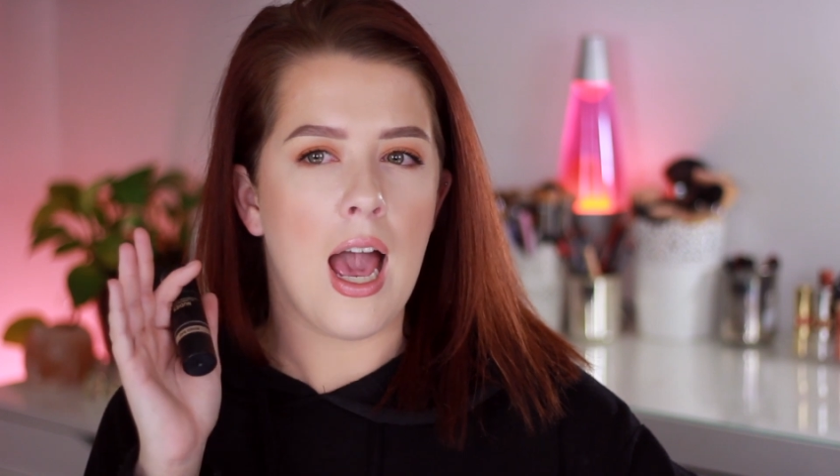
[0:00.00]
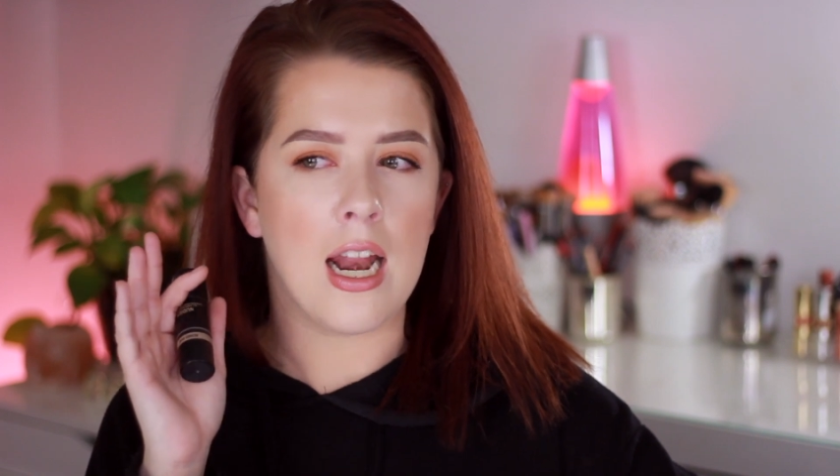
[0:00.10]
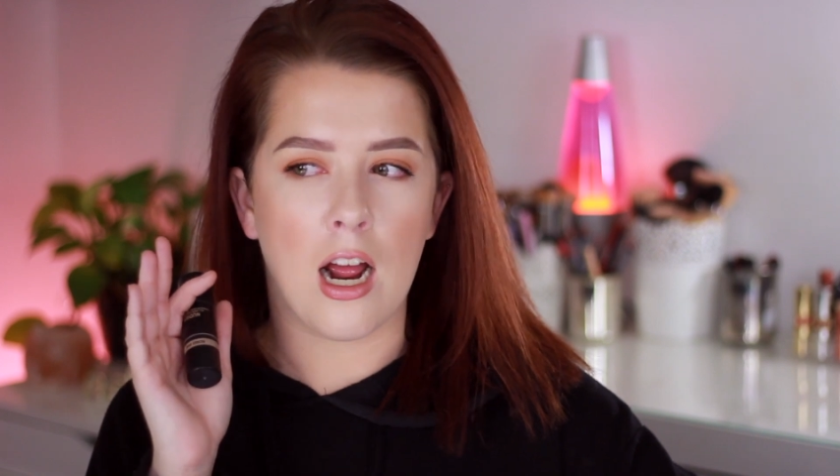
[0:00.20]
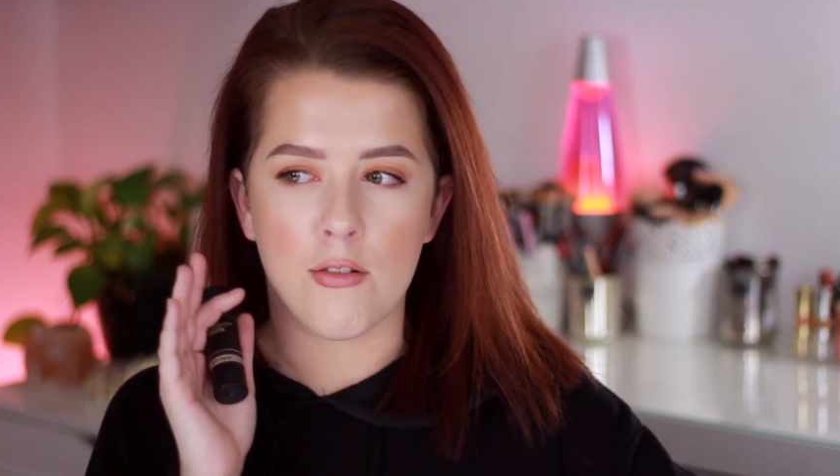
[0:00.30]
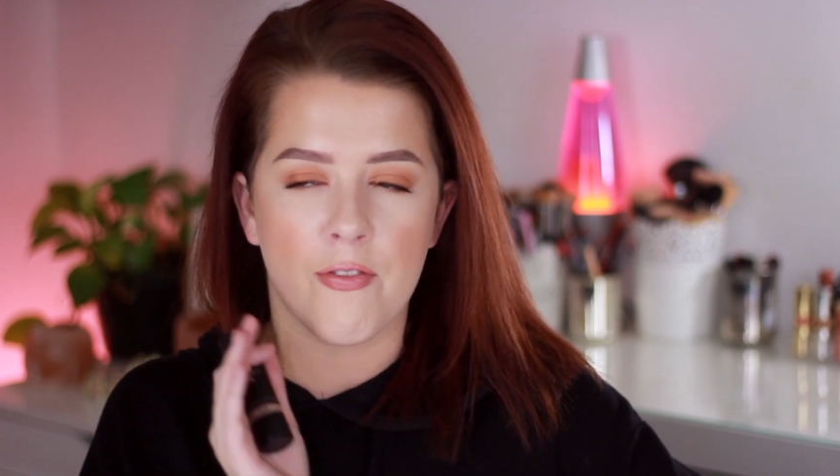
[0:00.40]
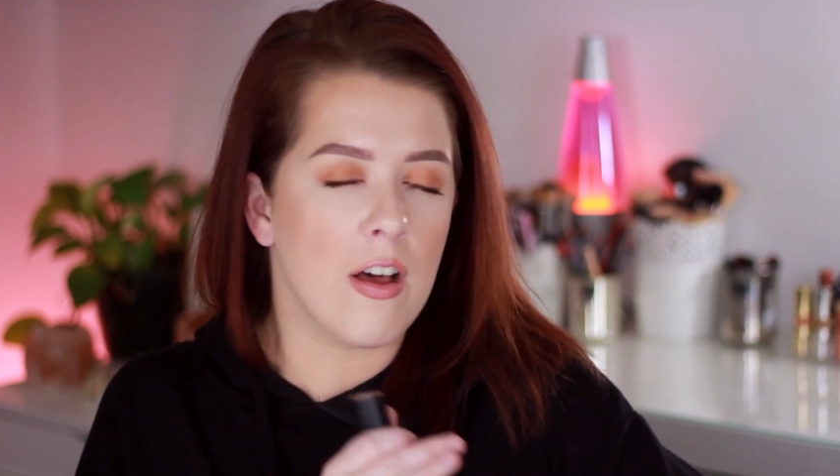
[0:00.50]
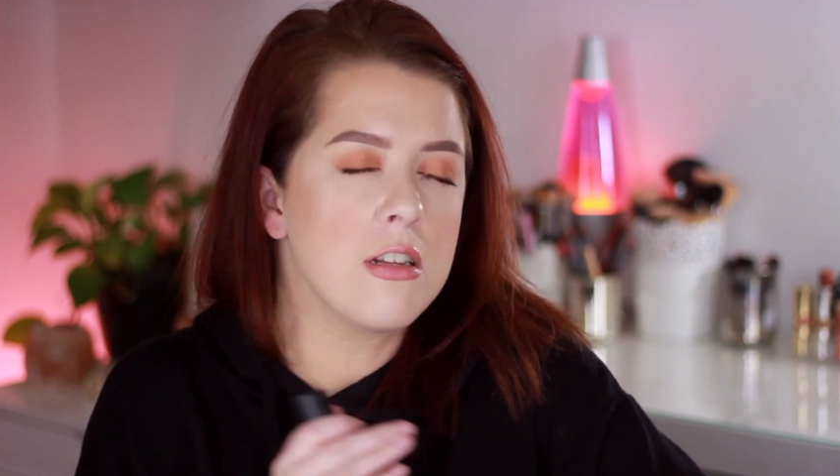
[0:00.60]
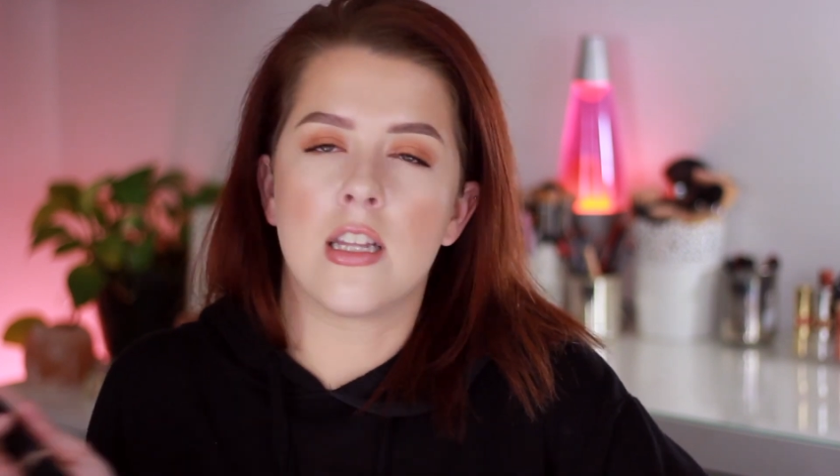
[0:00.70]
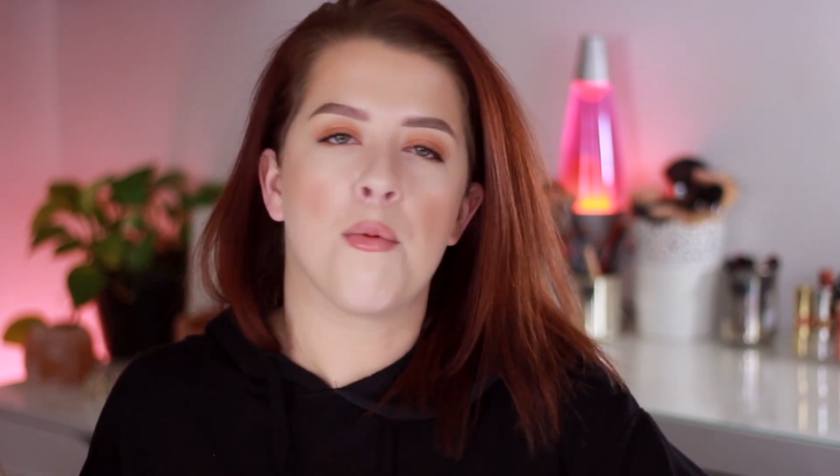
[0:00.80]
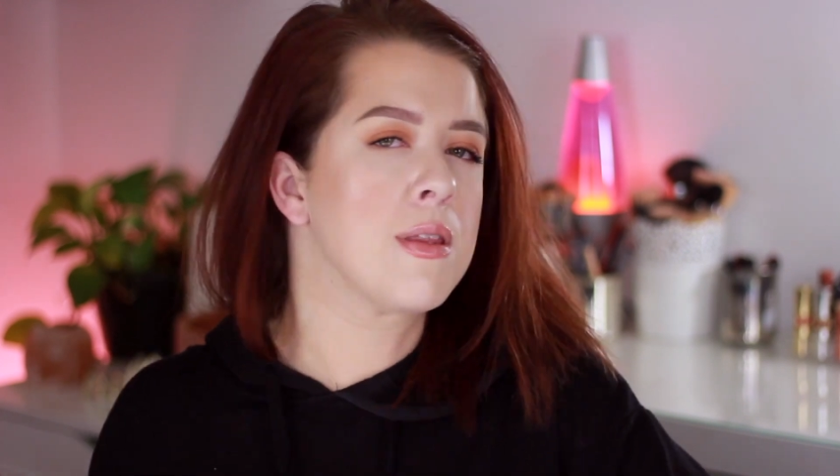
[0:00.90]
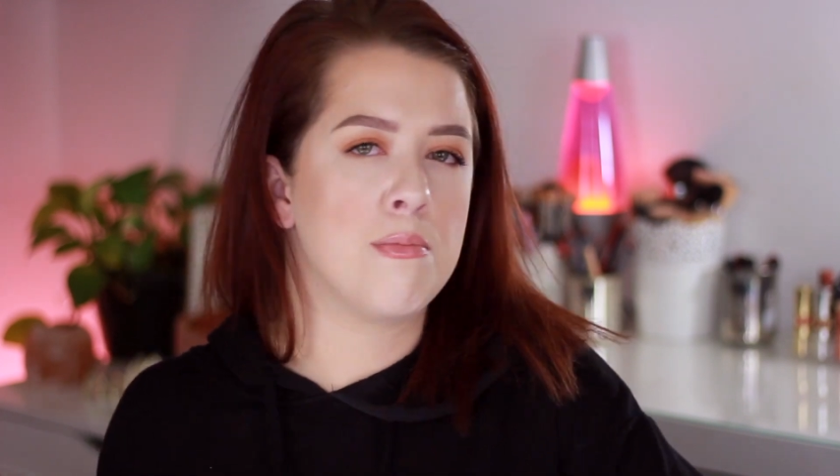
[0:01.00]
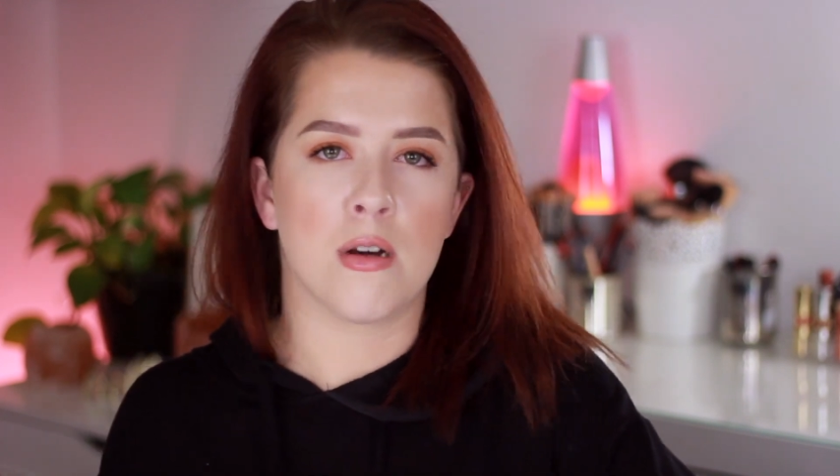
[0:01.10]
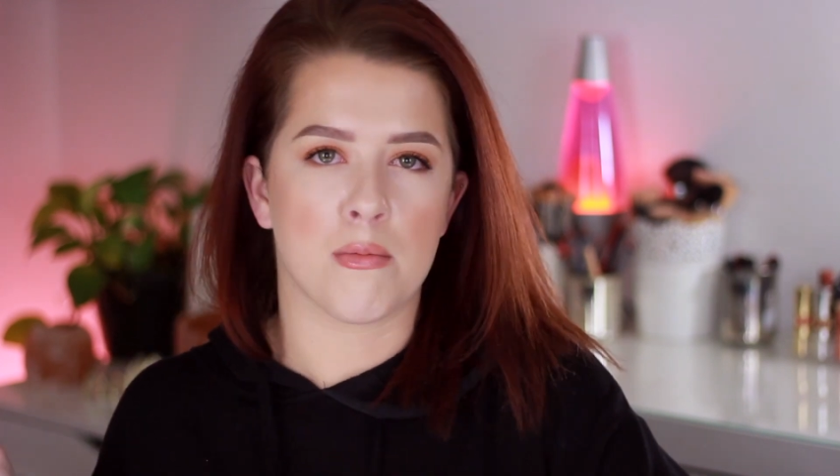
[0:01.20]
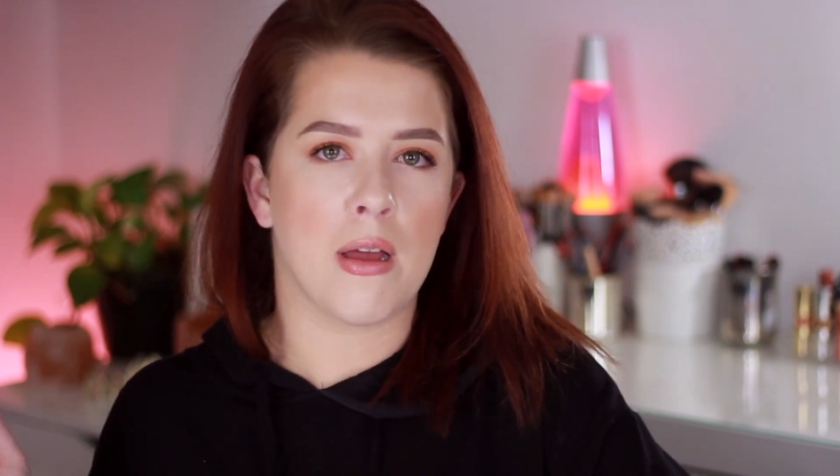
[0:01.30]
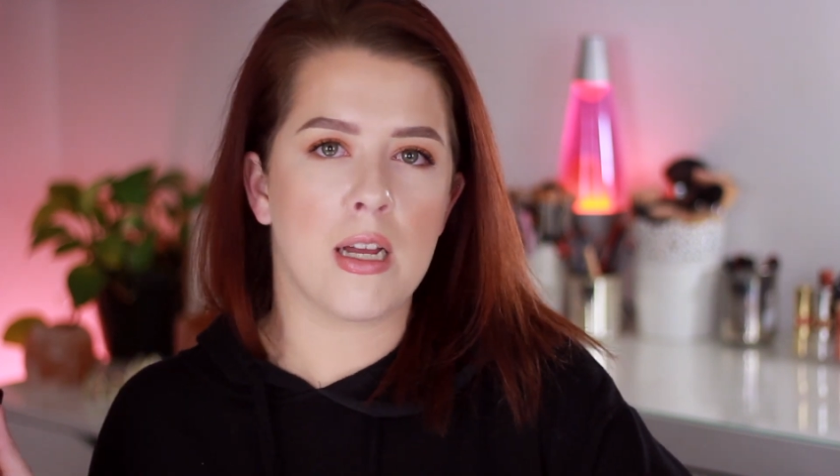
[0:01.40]
And I fell in love with the
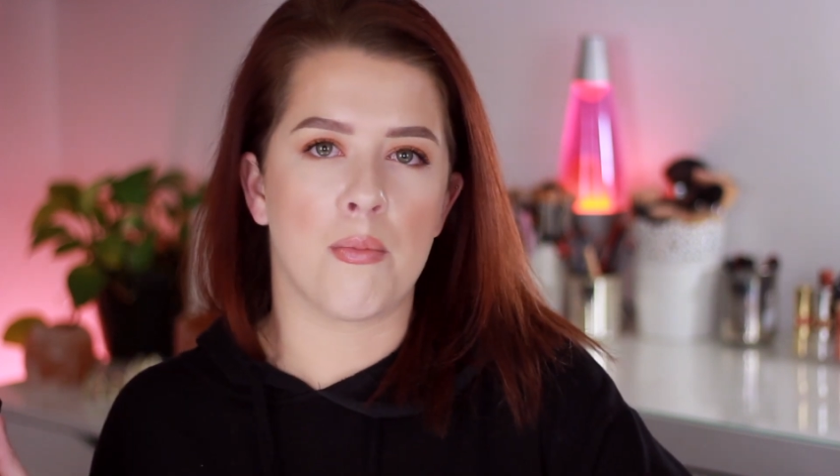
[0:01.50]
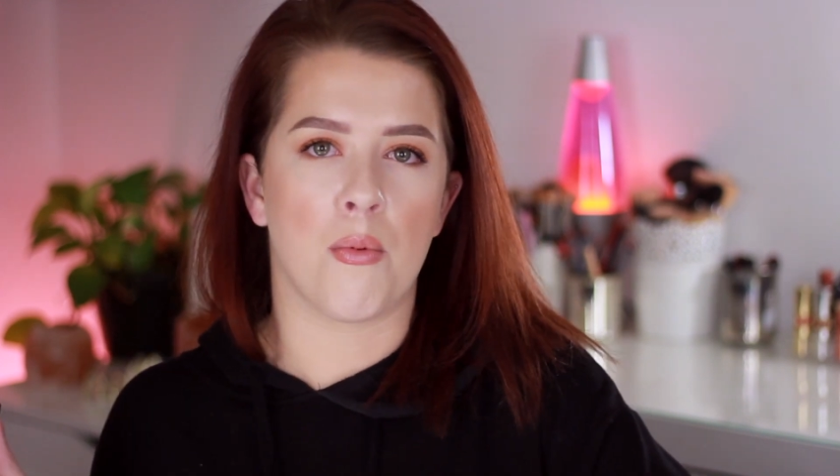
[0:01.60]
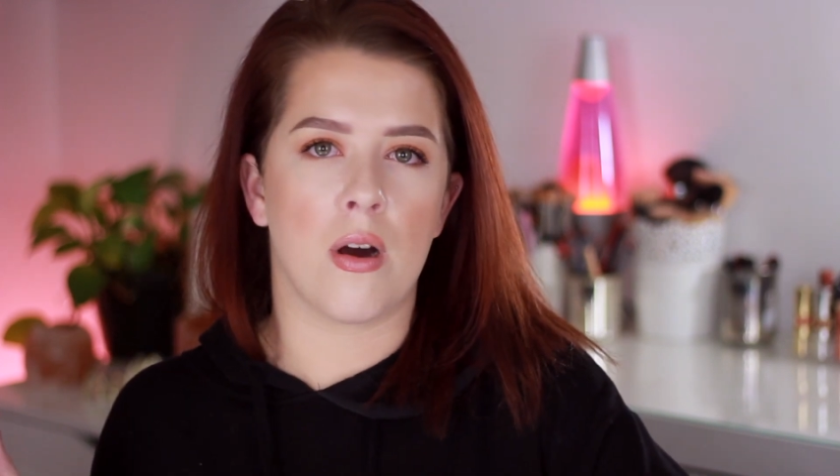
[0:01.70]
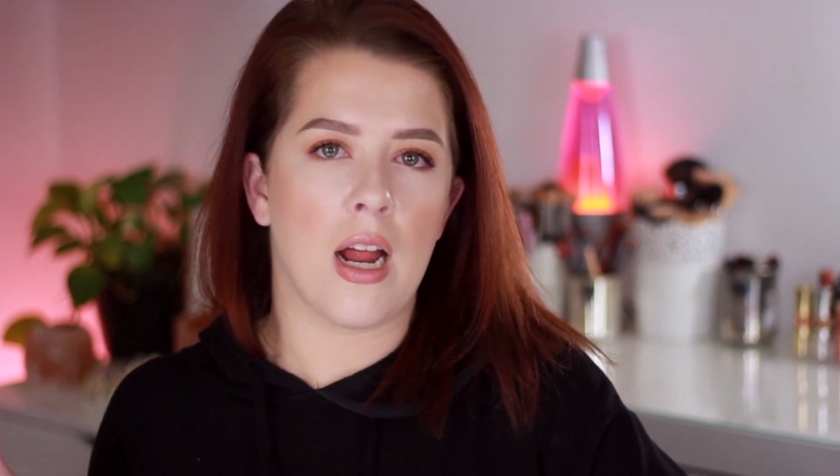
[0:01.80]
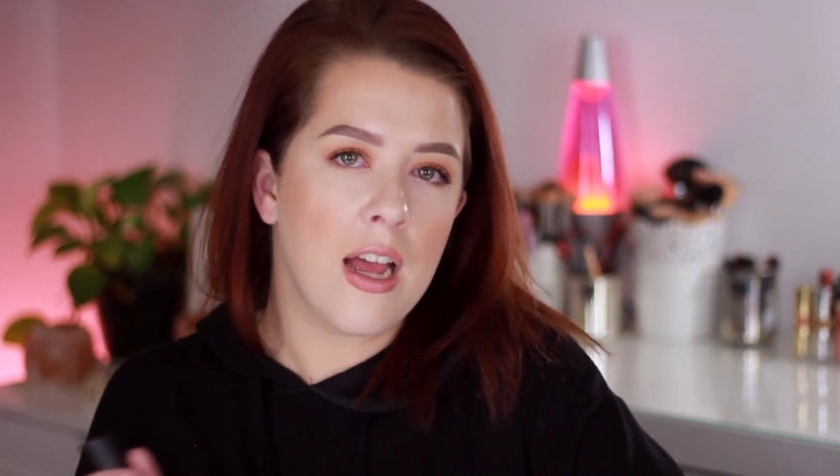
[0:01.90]
Milk Makeup one.